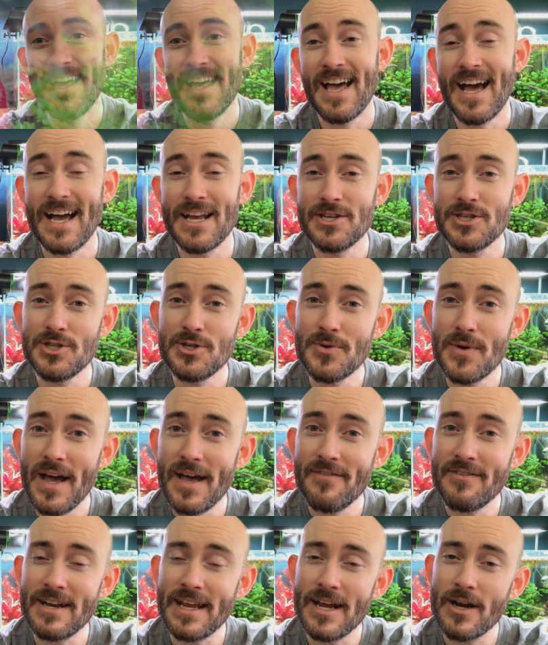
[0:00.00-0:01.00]
I do
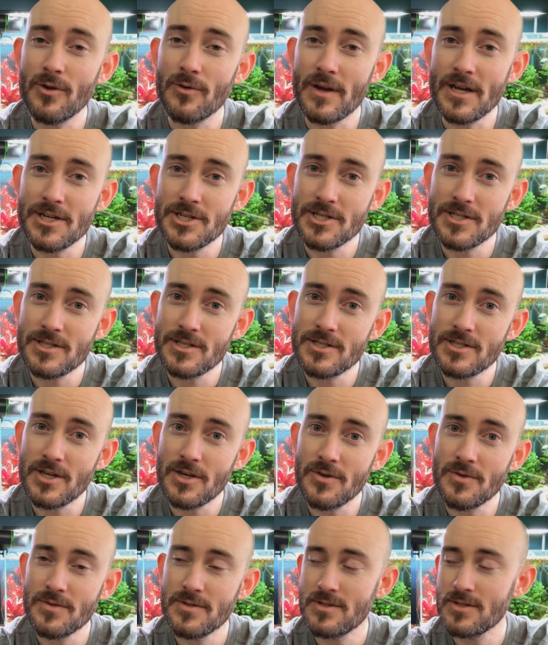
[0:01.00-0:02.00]
have an aeration
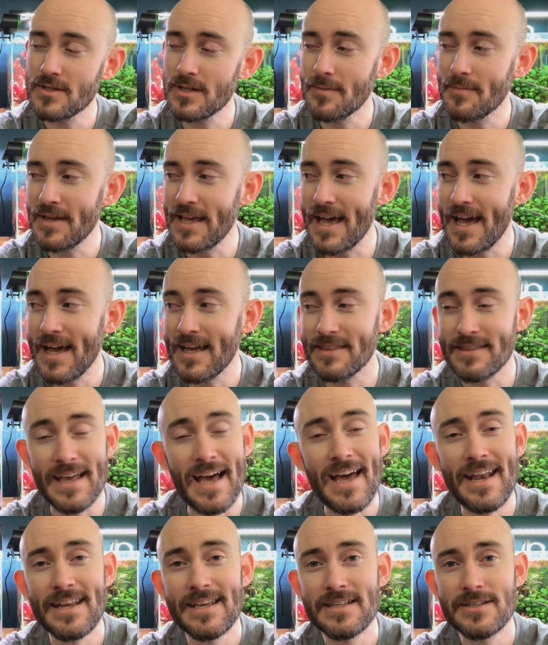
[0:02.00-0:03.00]
stone, so let me add
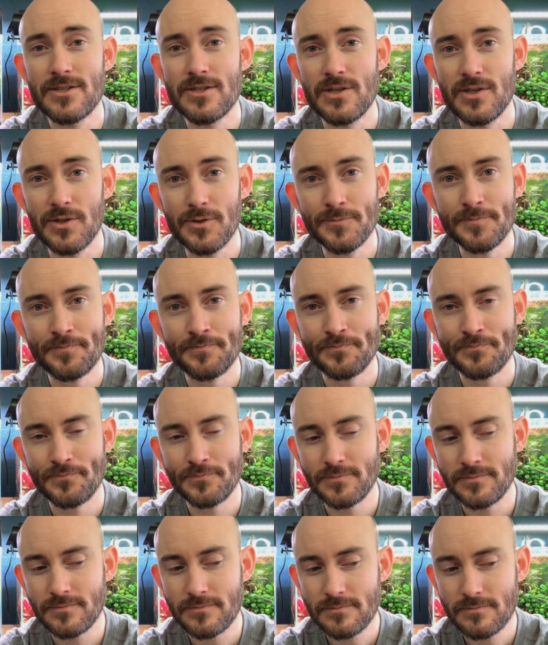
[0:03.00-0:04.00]
that in too.
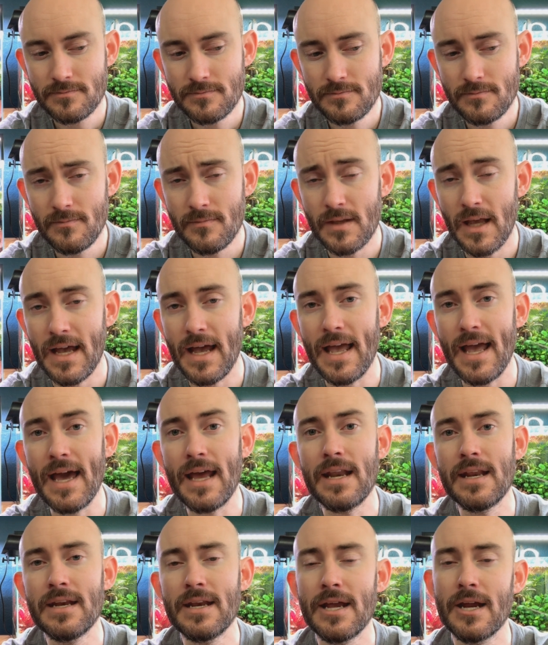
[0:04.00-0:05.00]
I
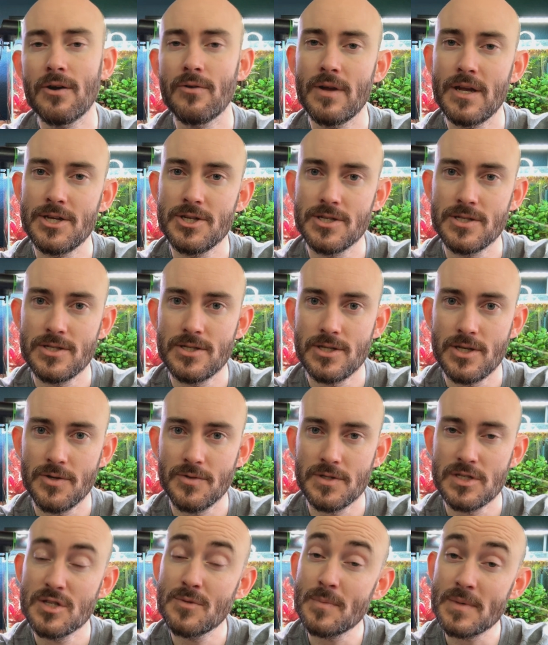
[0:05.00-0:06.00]
added an aeration
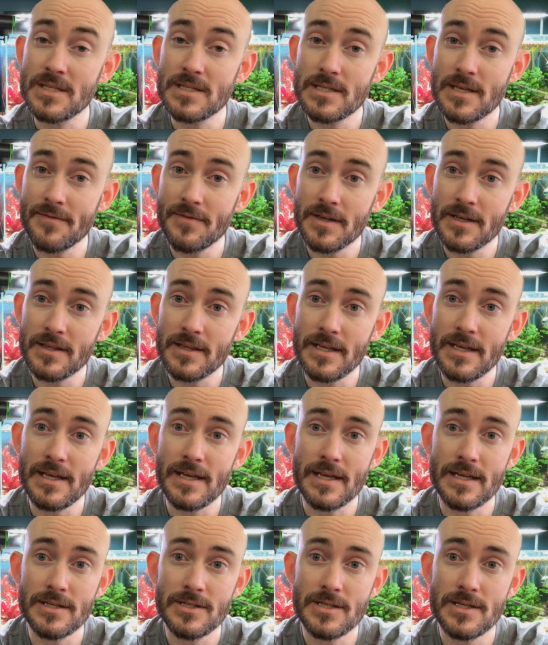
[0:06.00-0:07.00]
stone specifically
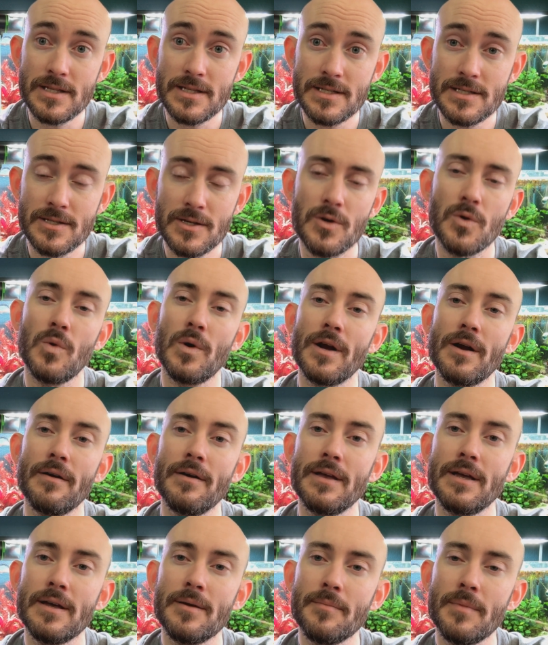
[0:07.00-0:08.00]
into this
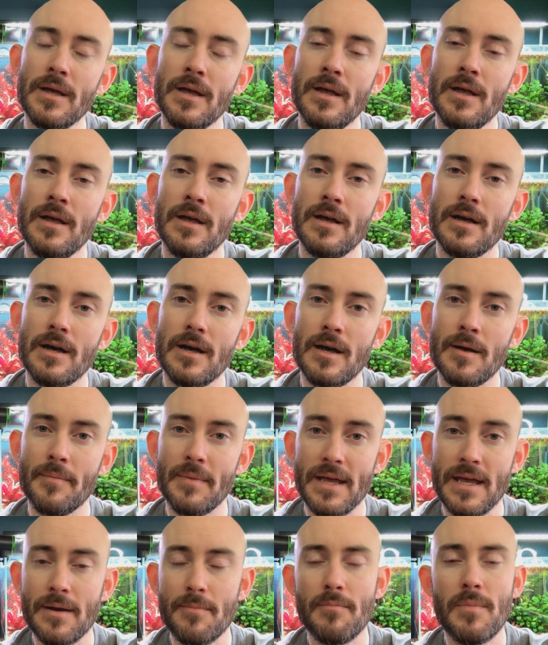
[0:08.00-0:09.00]
aquarium.
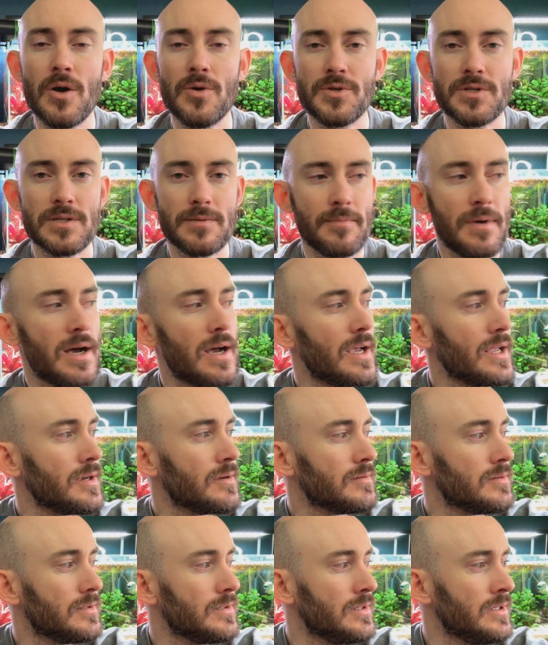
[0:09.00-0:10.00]
And most of
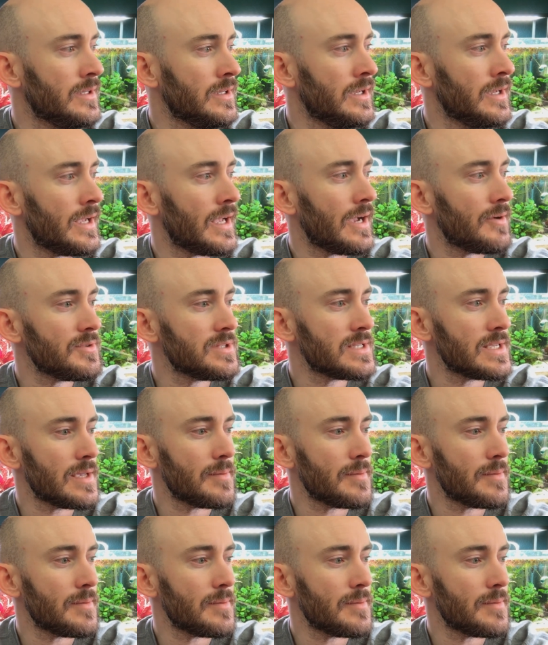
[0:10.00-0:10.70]
mine, I would say